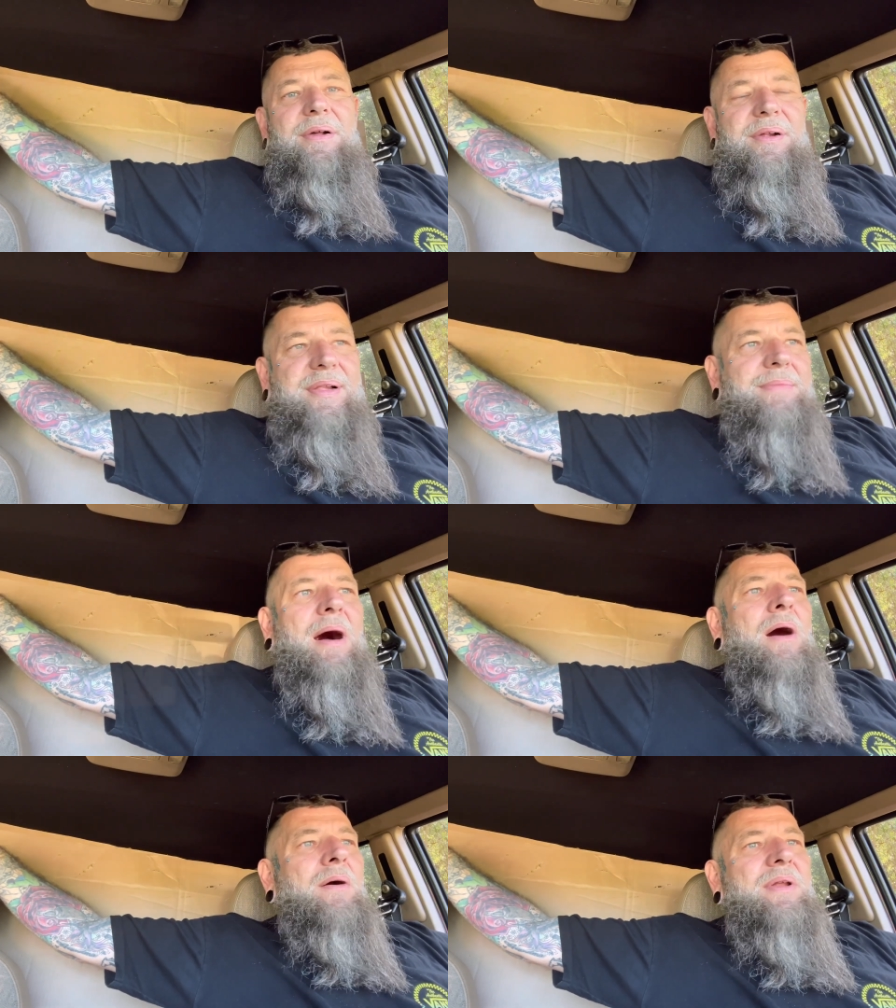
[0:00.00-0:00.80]

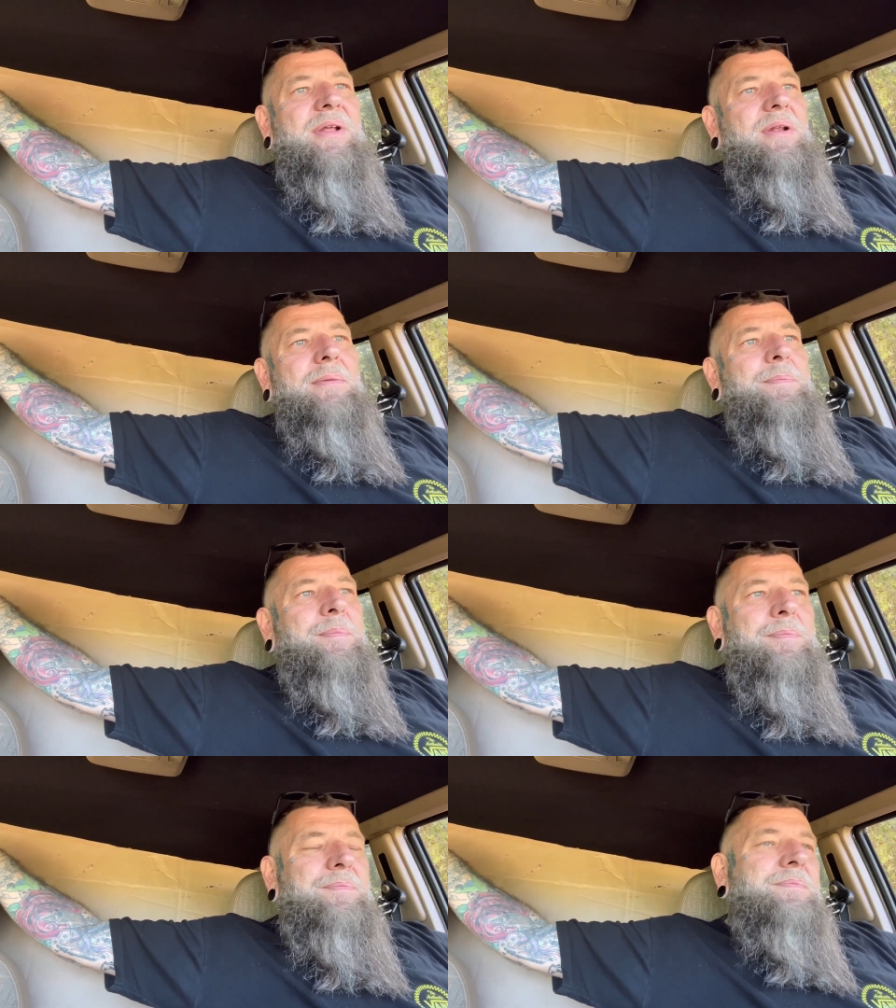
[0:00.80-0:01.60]
small little
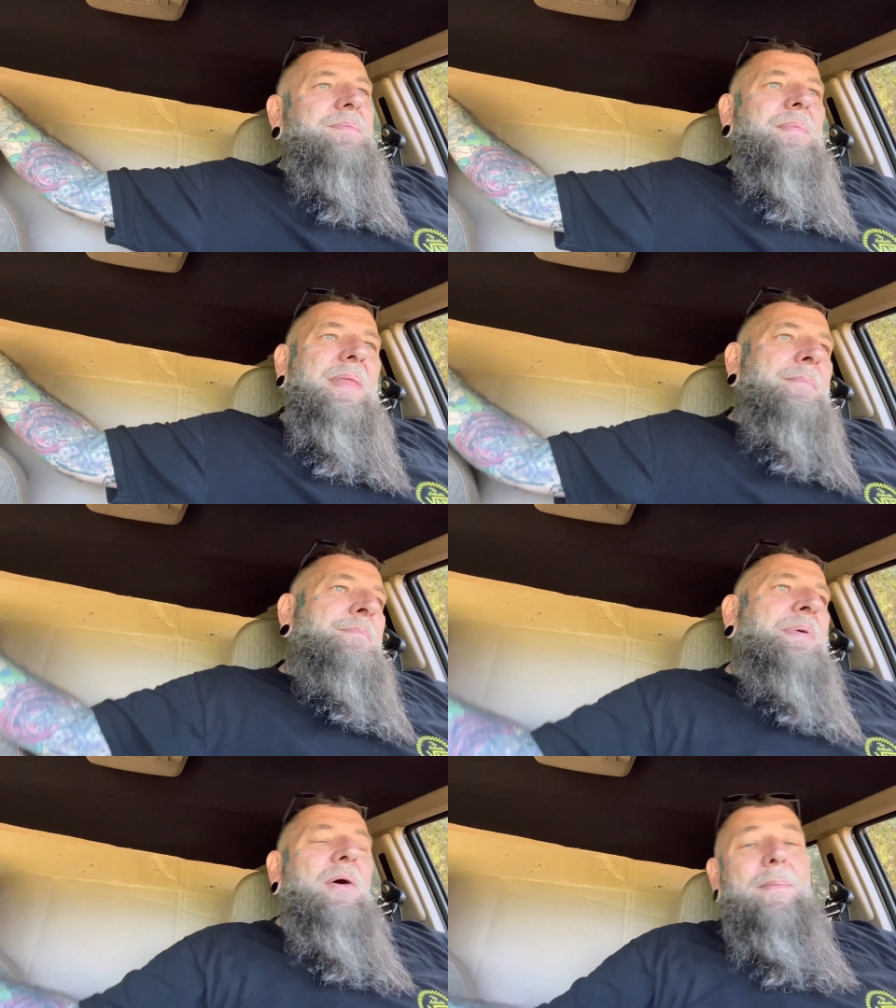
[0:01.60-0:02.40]

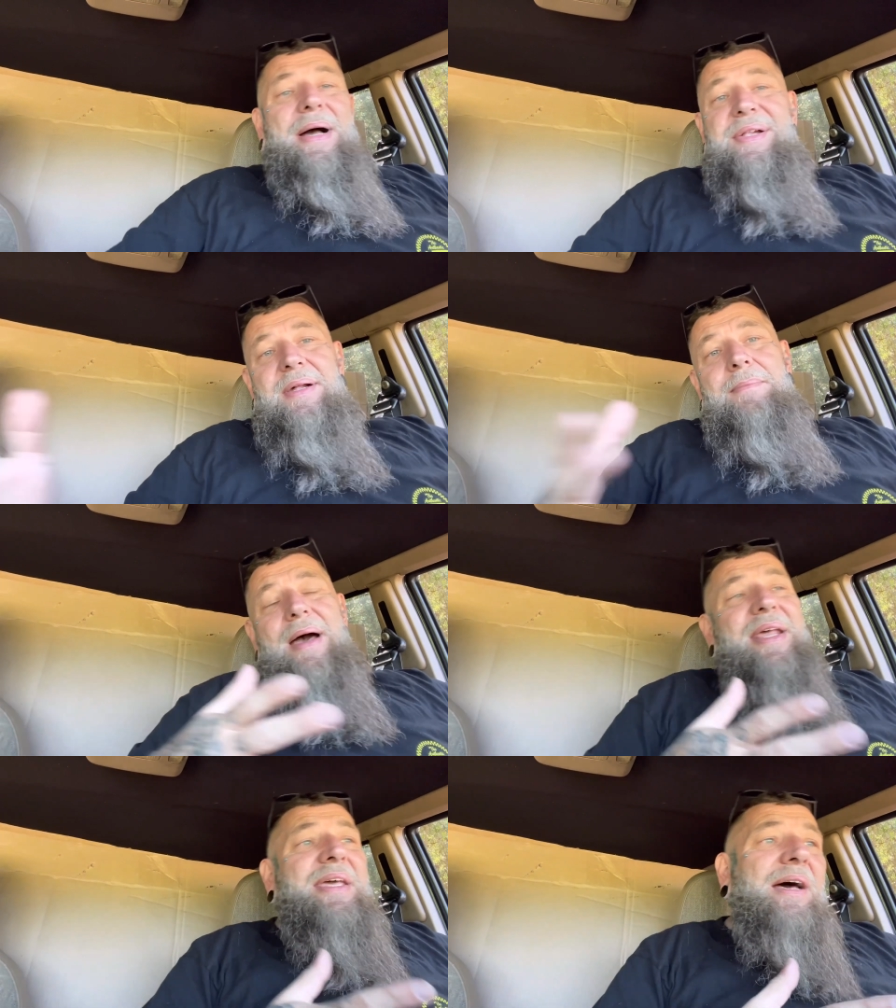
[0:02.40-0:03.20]
built by
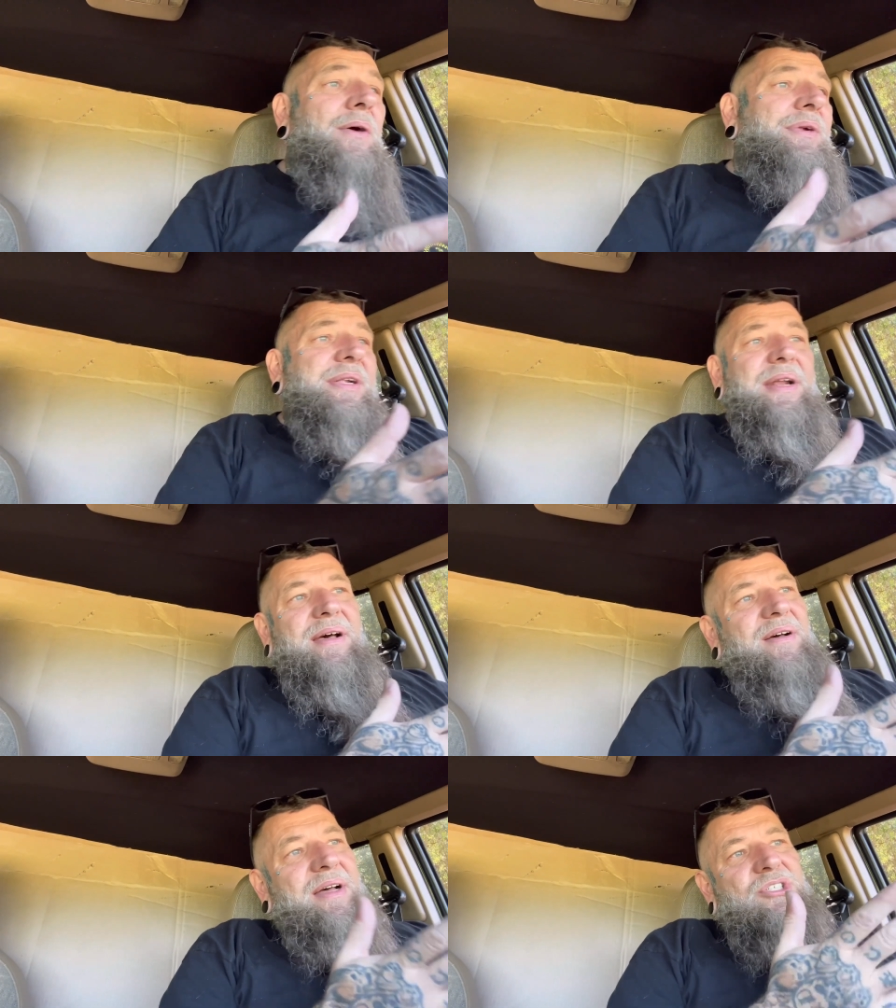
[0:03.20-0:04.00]
somebody else at
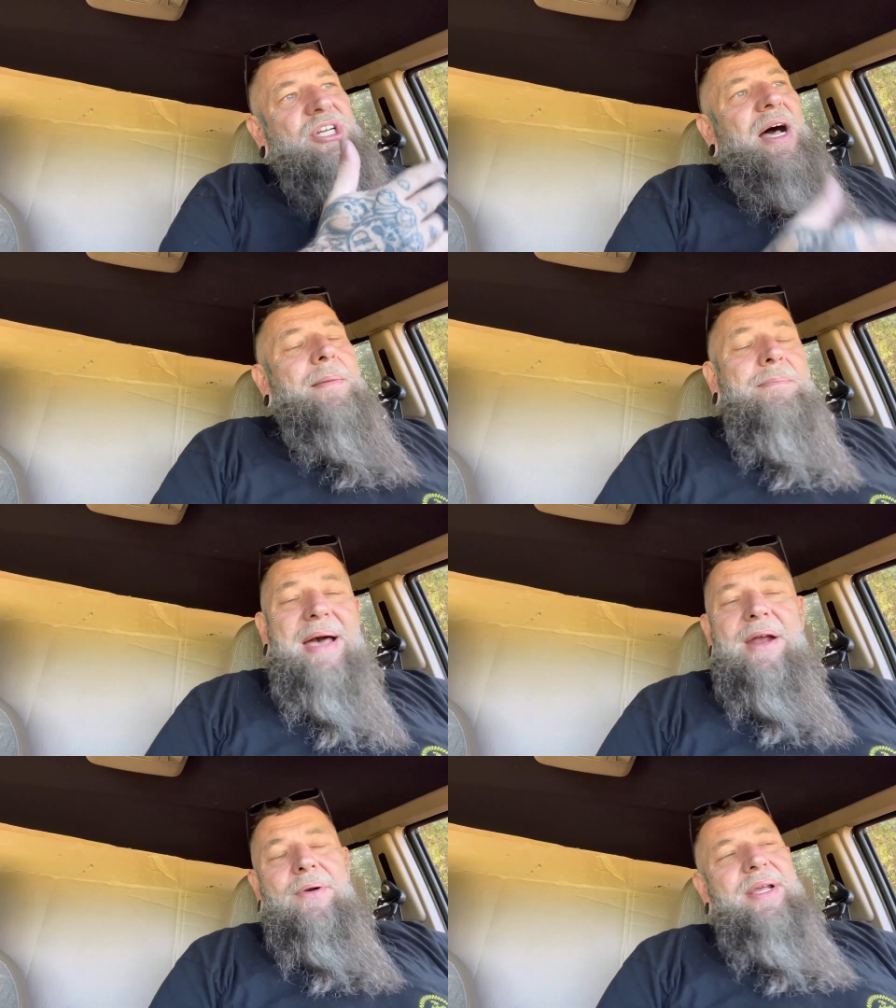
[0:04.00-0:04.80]
a, a shop
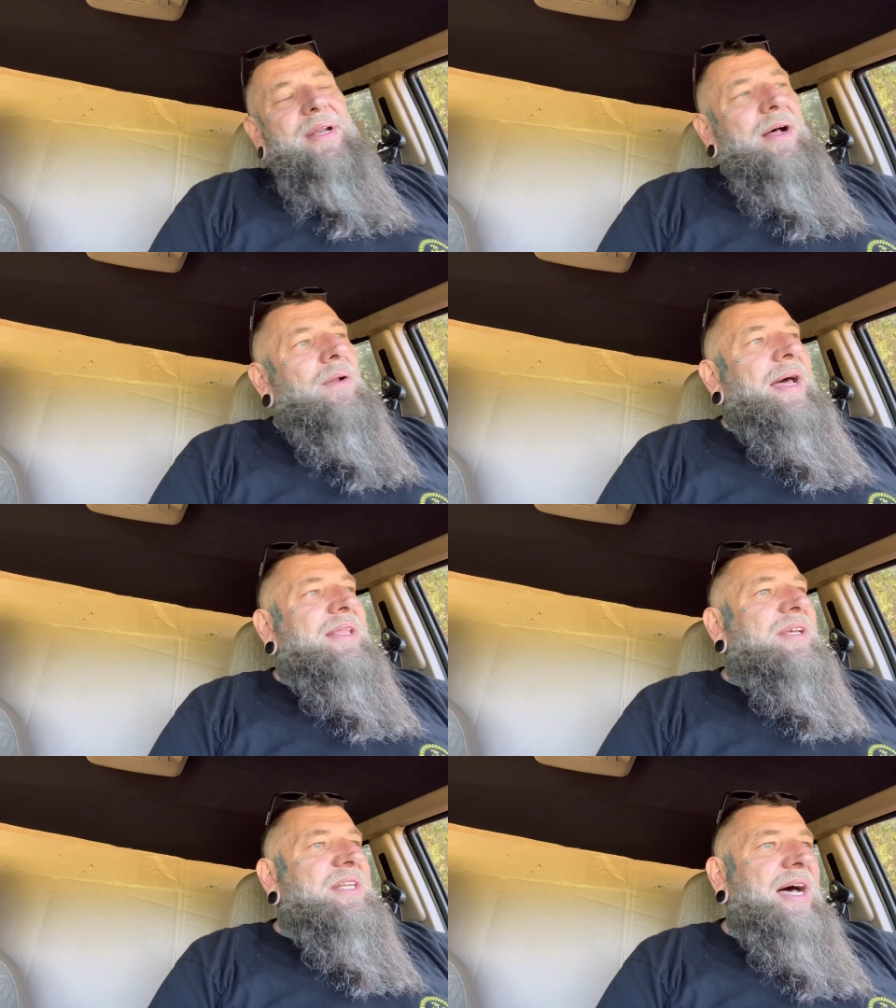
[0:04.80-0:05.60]
battery, you know,
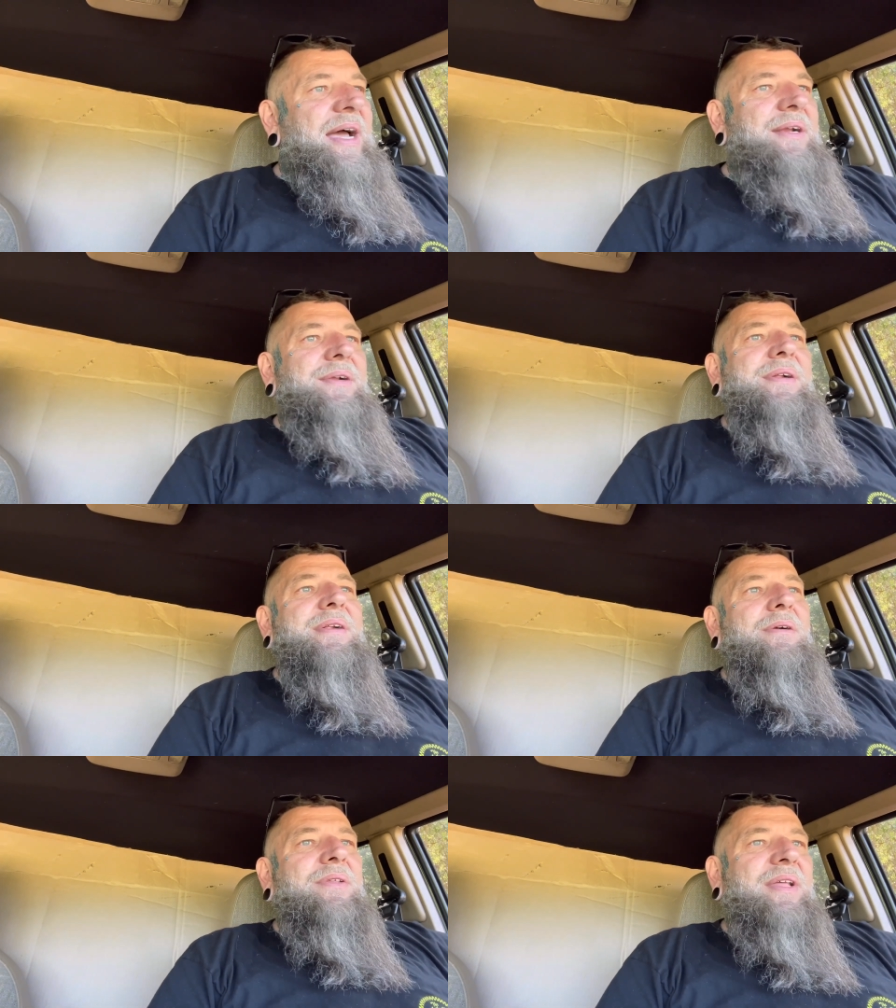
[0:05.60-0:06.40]
like the Titans
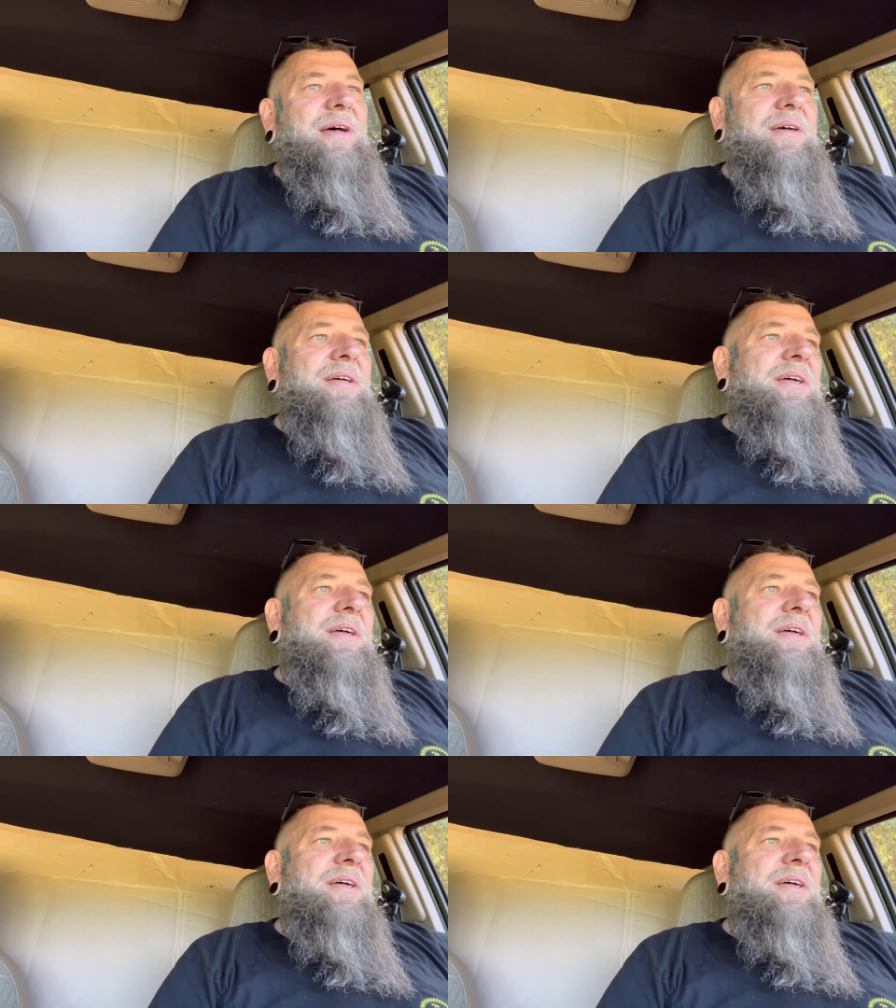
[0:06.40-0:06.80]
or the